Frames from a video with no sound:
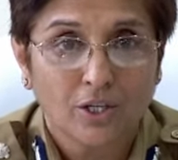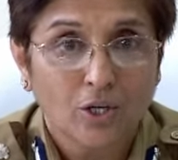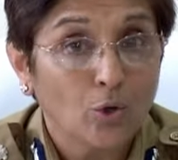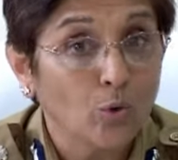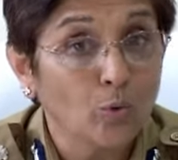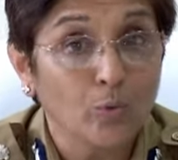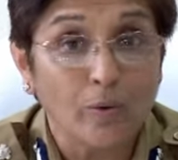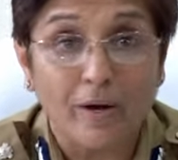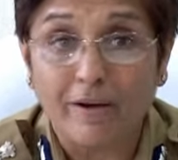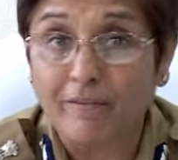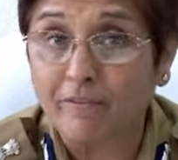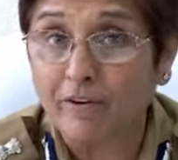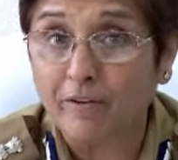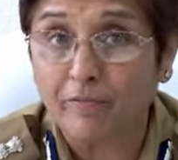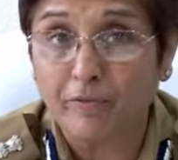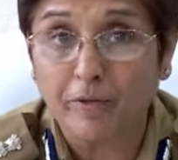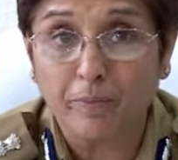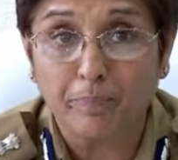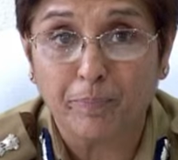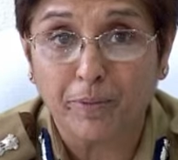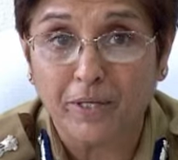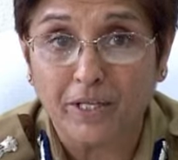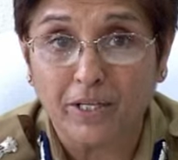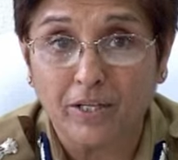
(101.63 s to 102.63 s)
Whoever we
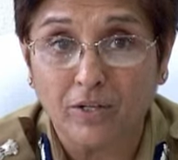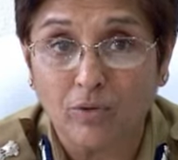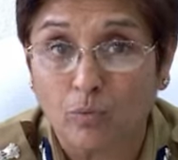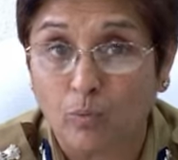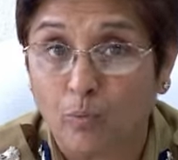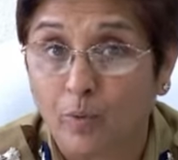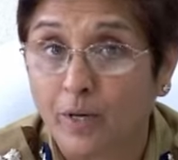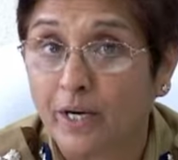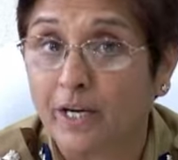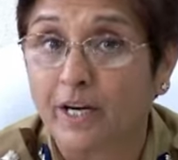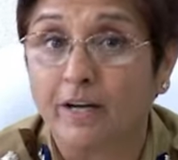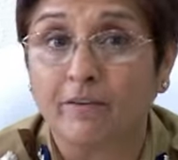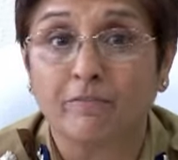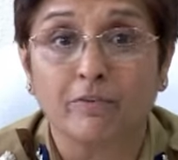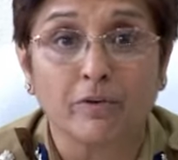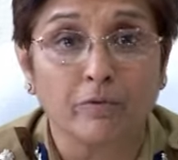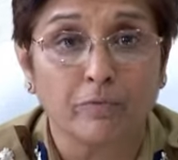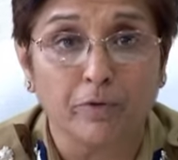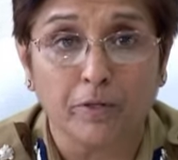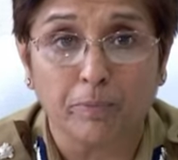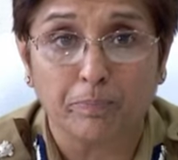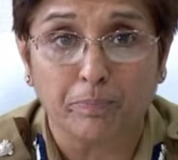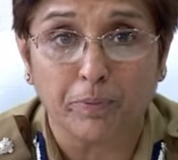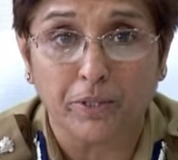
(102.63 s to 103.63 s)
be, wherever
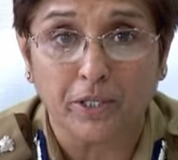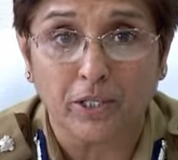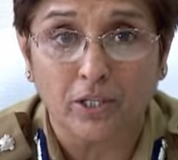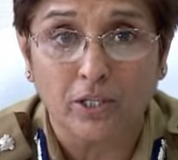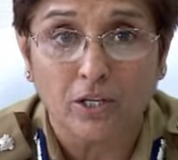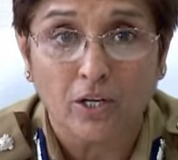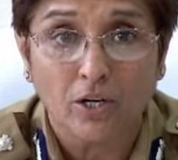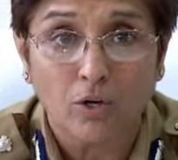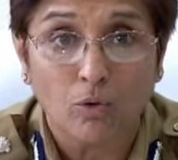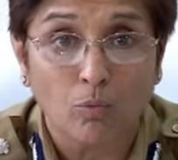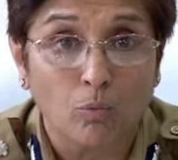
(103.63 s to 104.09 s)
we be,